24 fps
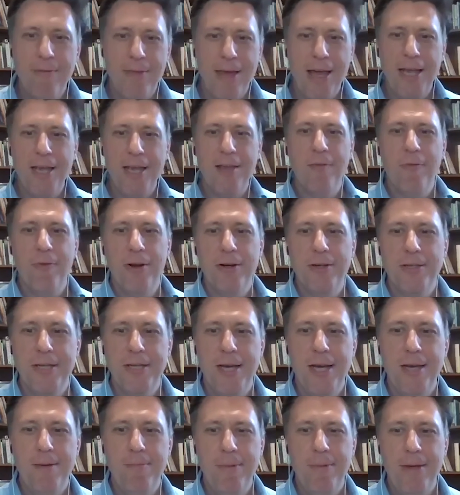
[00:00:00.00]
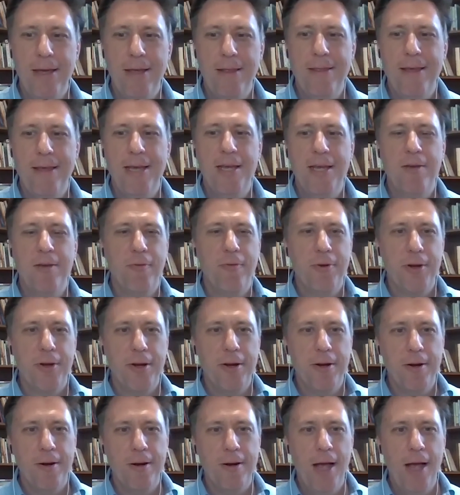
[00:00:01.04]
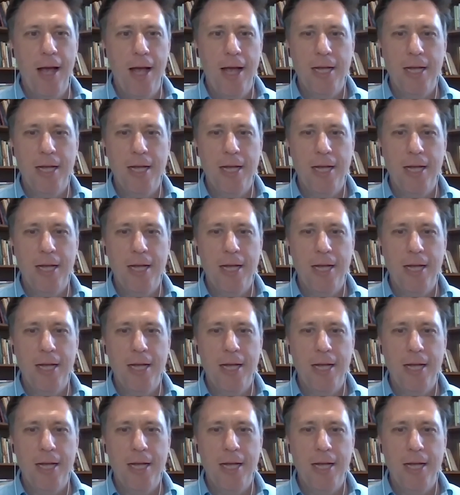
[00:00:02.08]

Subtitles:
thank you for your time, and thank you for your